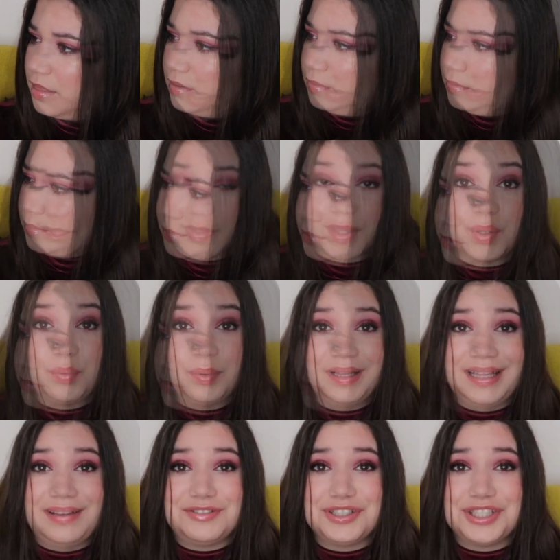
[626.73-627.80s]
So
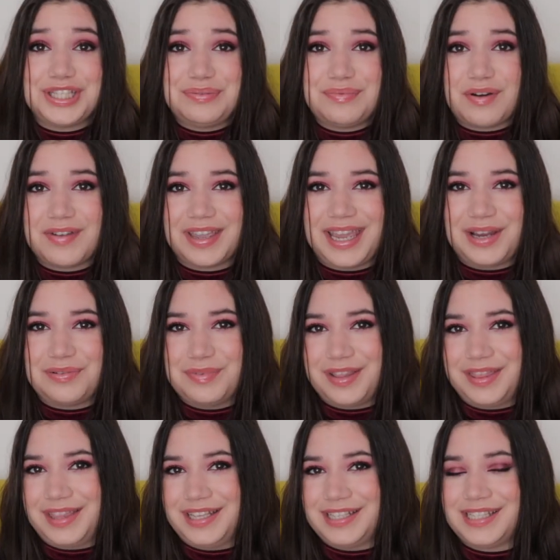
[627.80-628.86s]
we'll have to see where we get
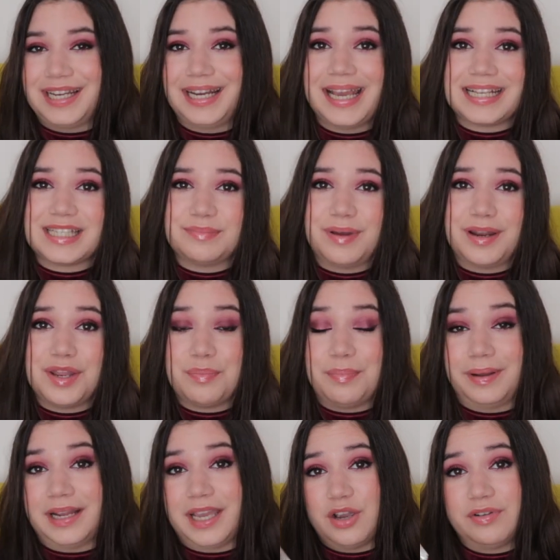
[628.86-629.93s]
with this next month,
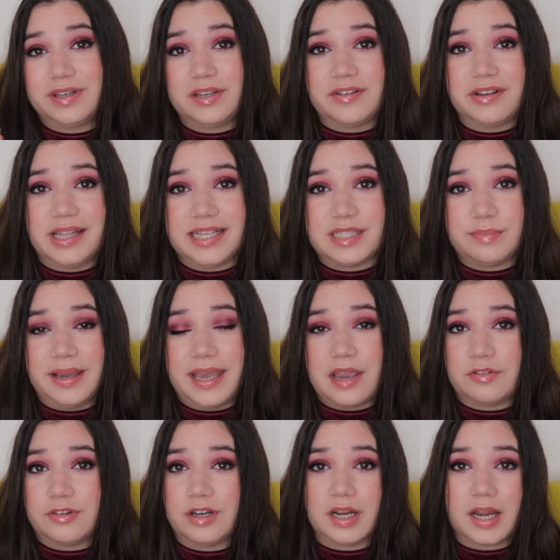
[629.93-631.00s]
but I already realized my
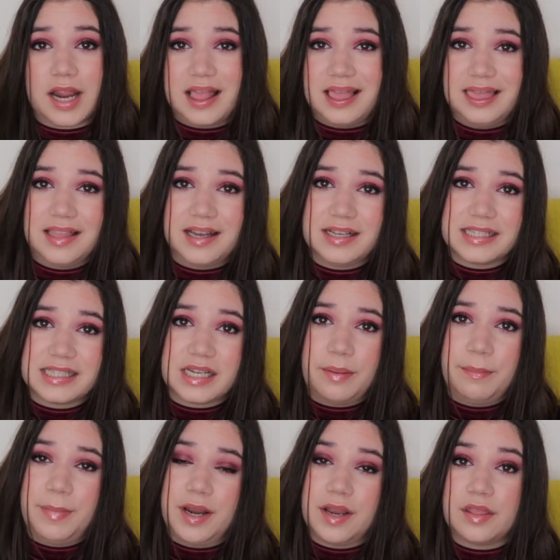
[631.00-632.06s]
error last
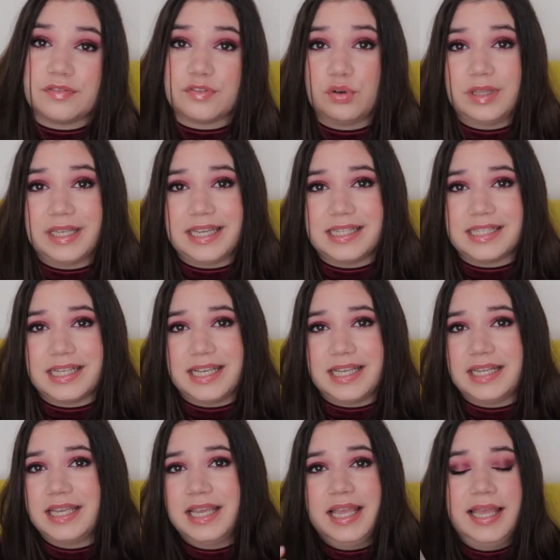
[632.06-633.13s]
month rolling it
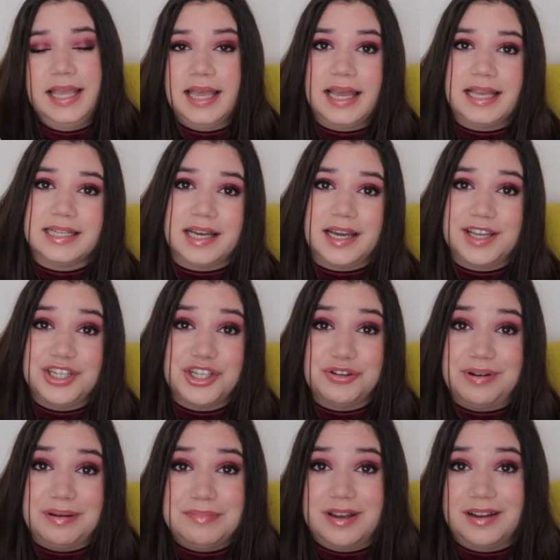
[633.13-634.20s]
in, and I know
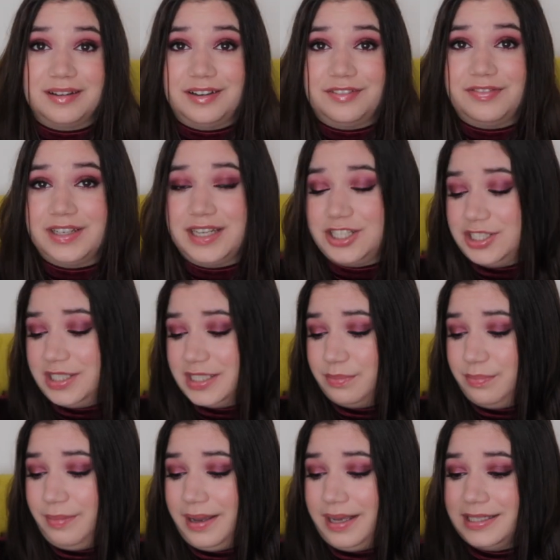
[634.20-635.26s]
I'm not gonna finish this
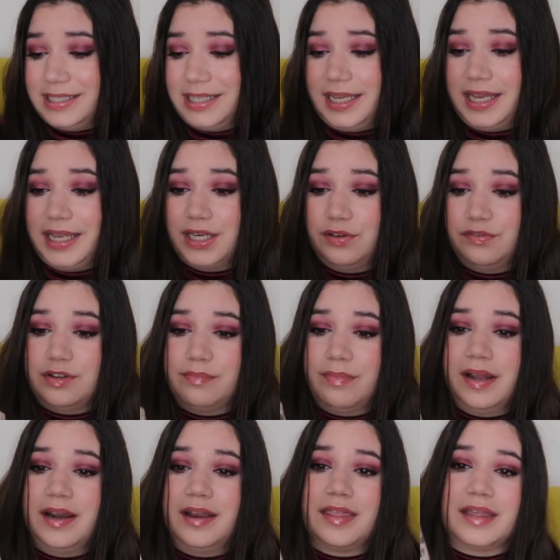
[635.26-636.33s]
by the end of the
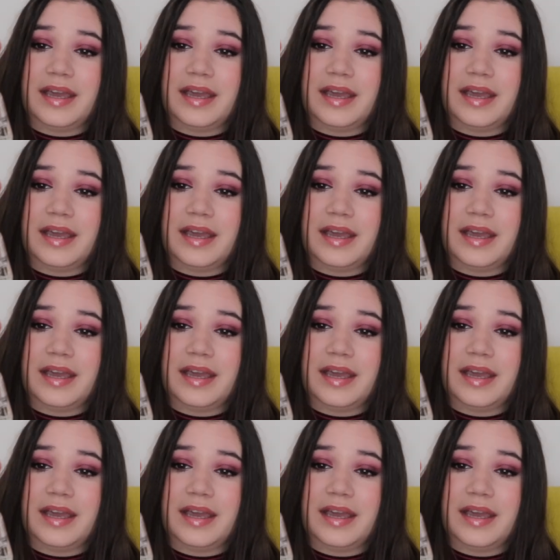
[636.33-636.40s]
month.